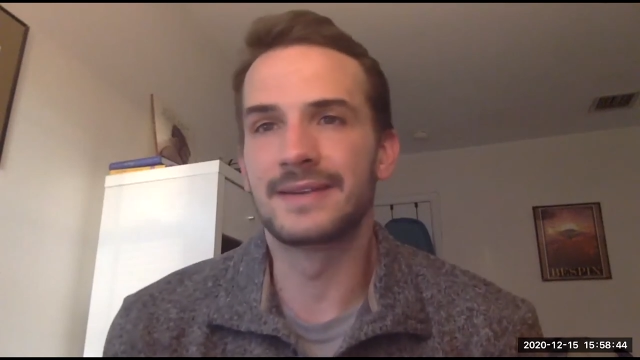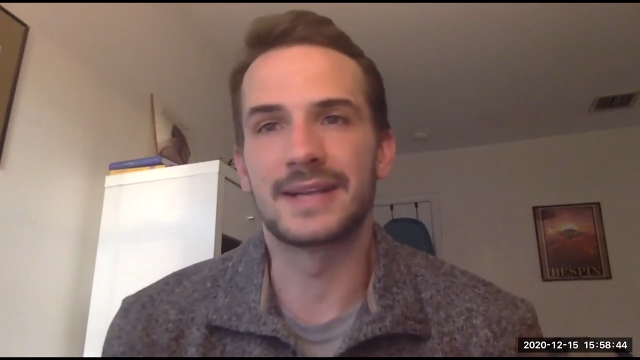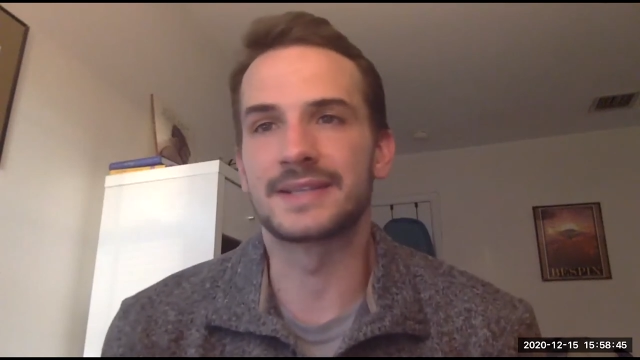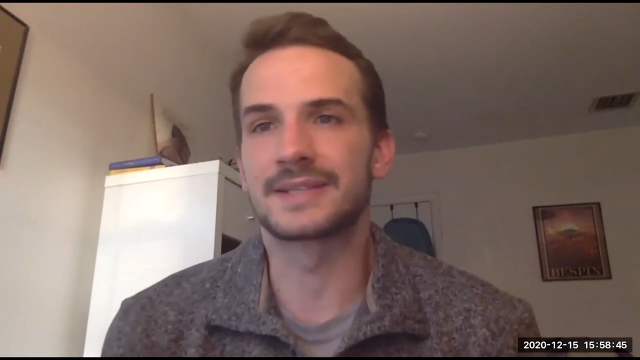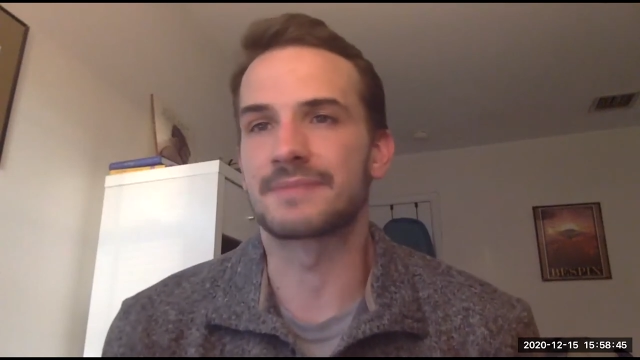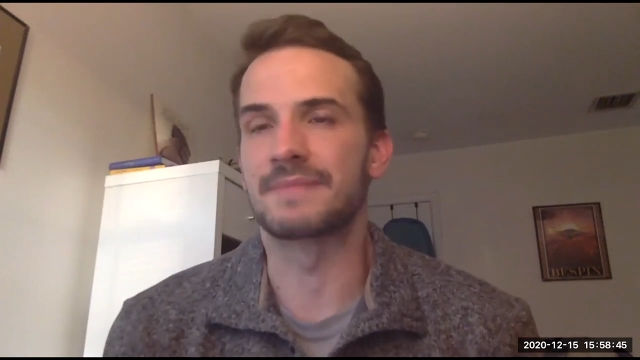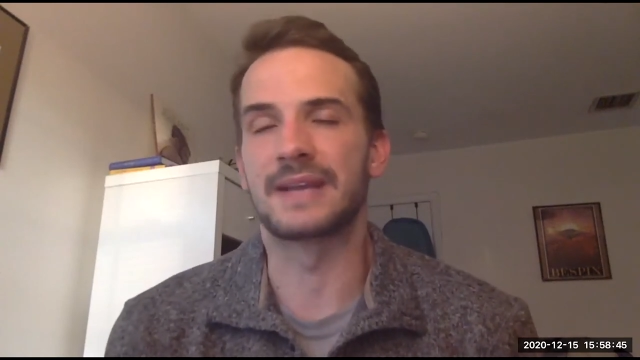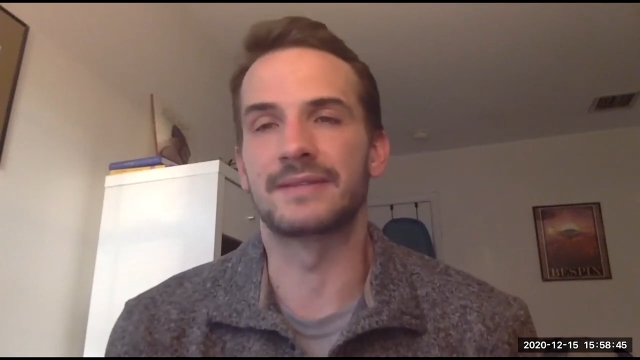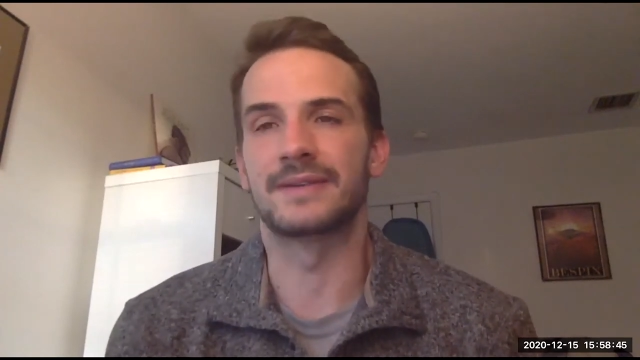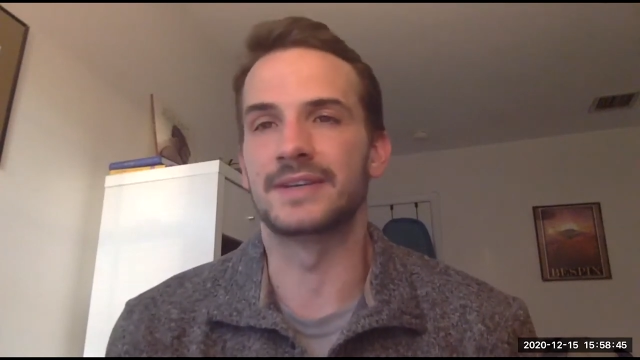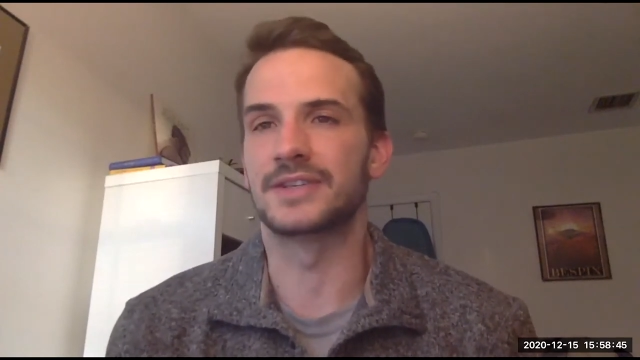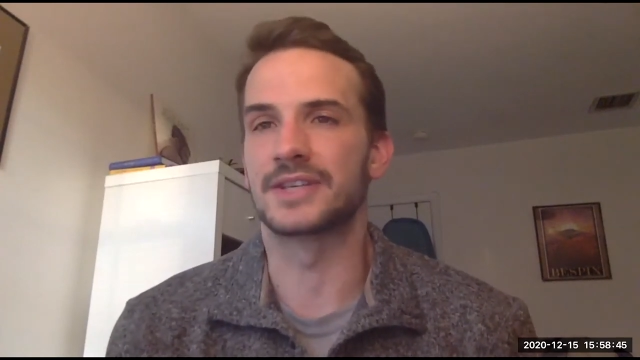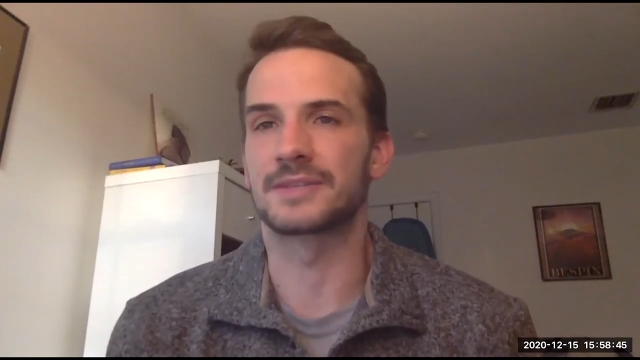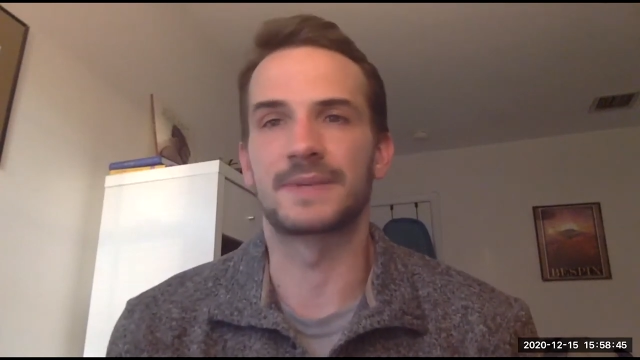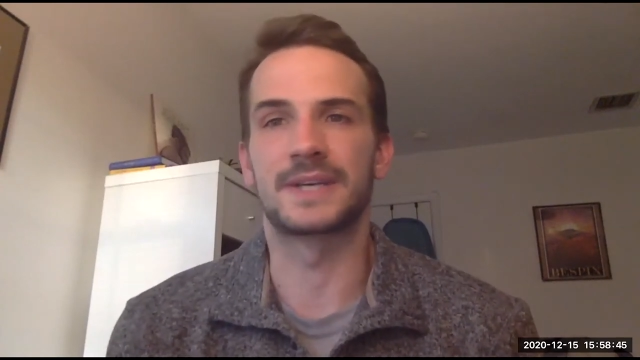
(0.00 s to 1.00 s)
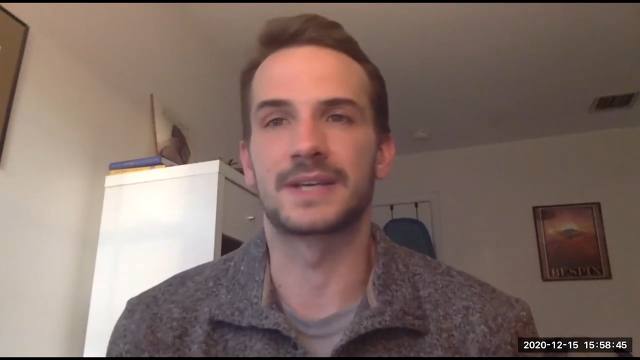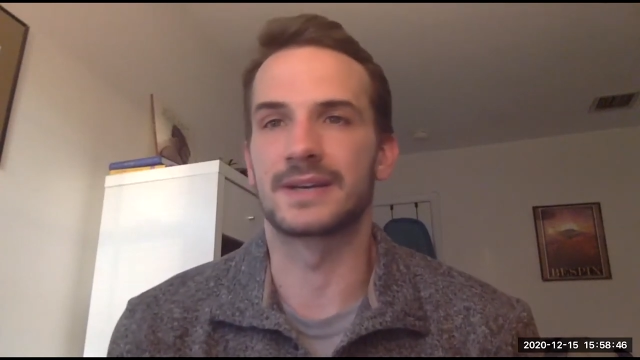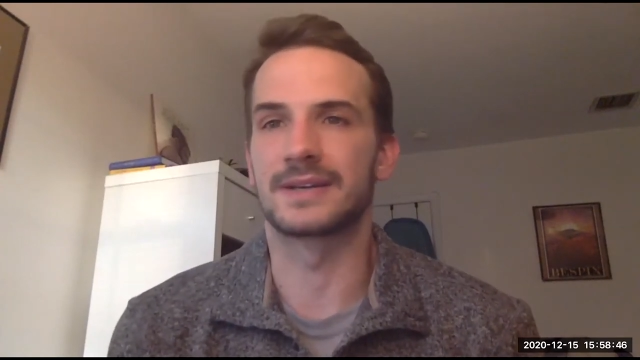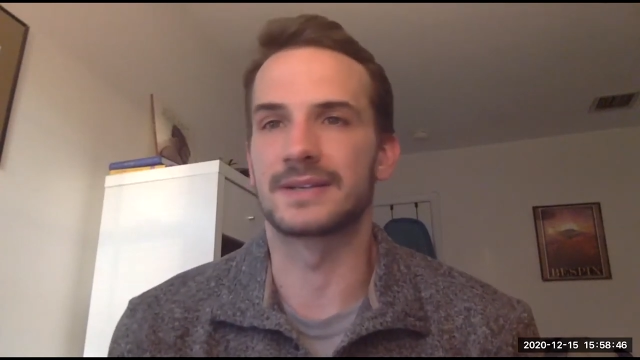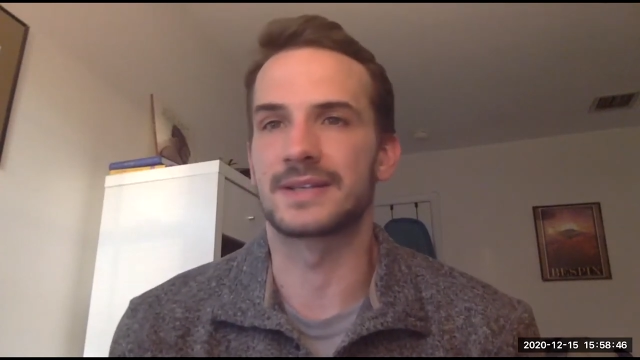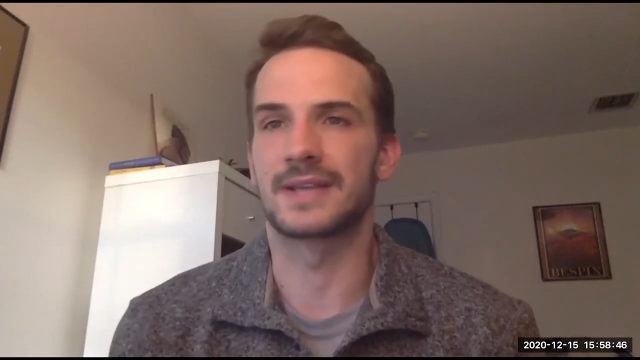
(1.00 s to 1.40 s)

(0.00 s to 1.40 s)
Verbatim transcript: is mainly just because